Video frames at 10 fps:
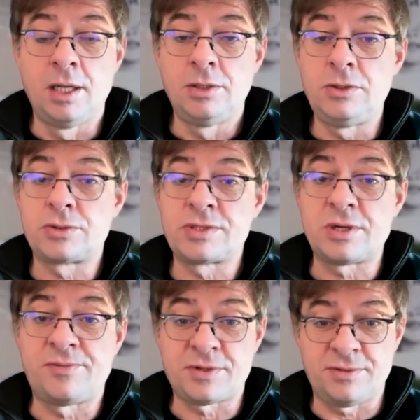
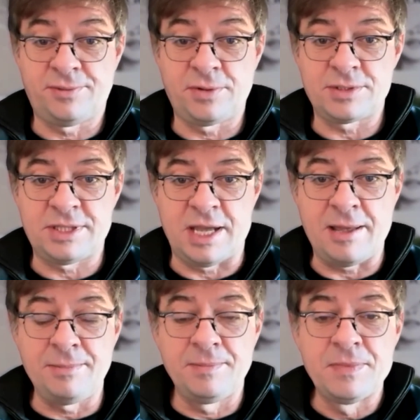Nutriscope for the first
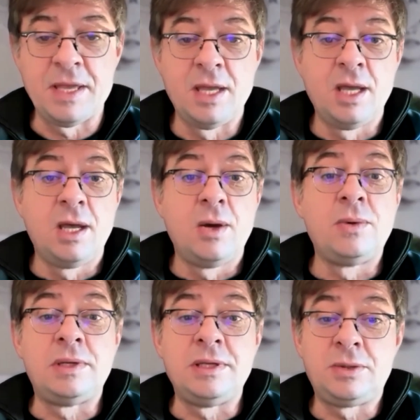time,
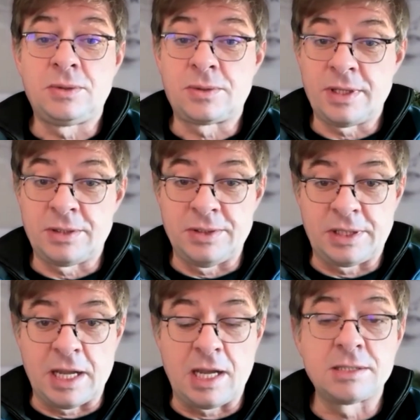we'll need to create an
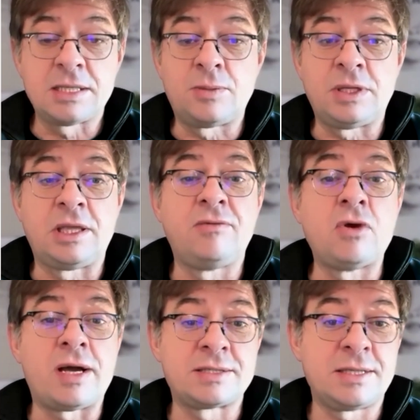account that will give you
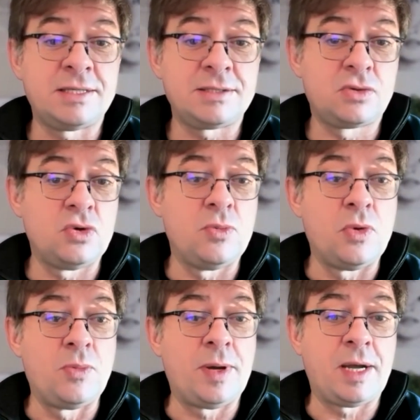access to a
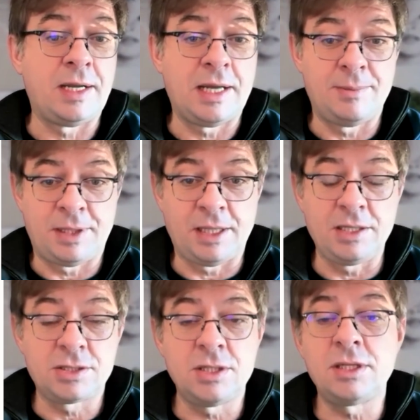mobile
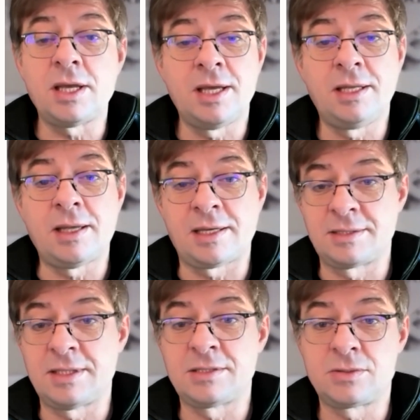application and
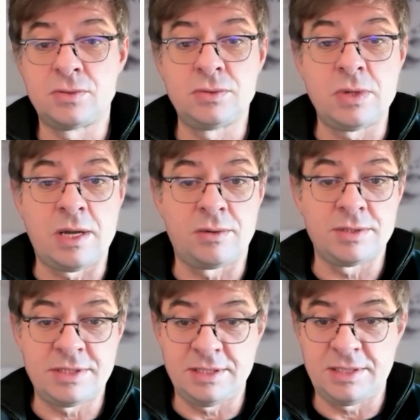access to our
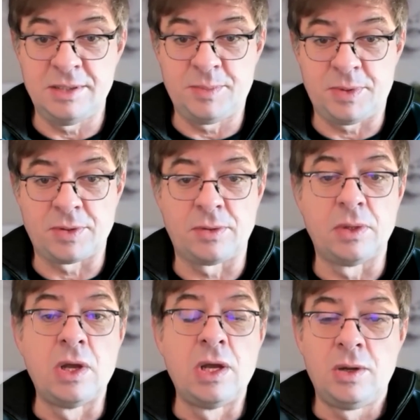Sensin portal
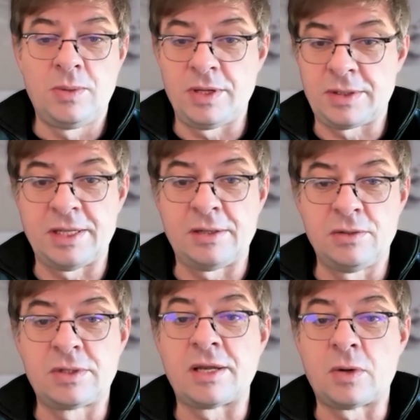where you can
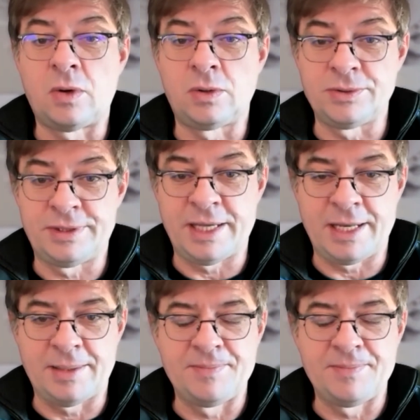look at all your data.